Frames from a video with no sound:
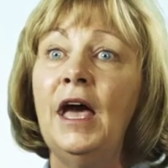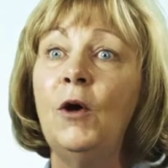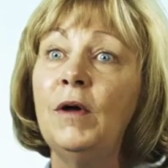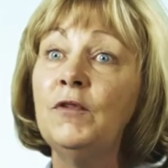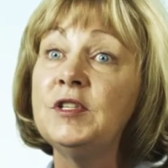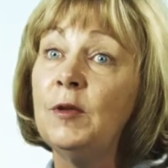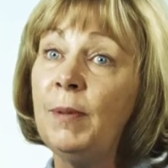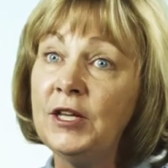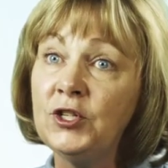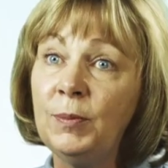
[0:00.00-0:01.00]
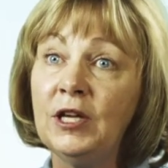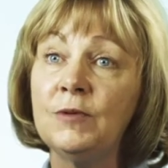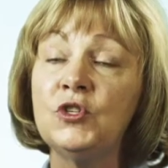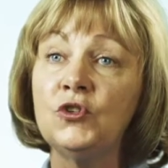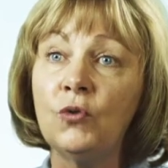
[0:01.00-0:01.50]
However, as the patient
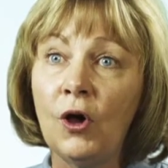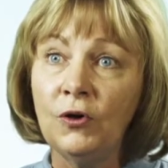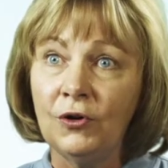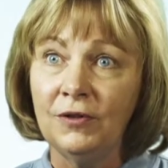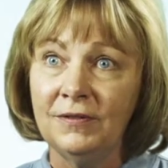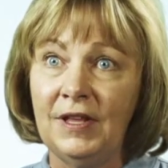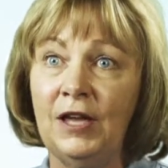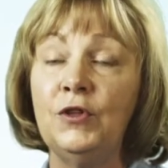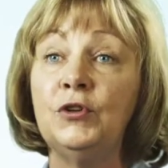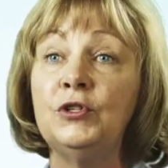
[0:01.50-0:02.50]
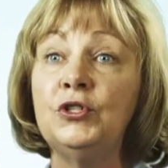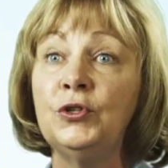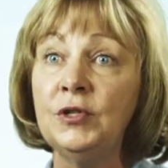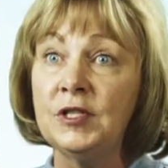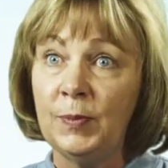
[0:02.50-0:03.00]
becomes stronger and their
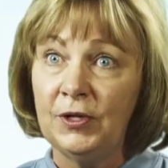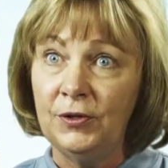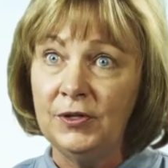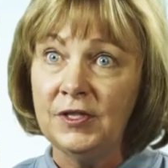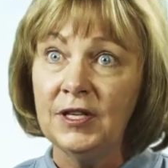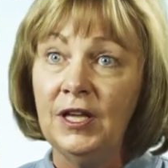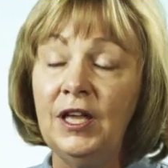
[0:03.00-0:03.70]
endurance builds,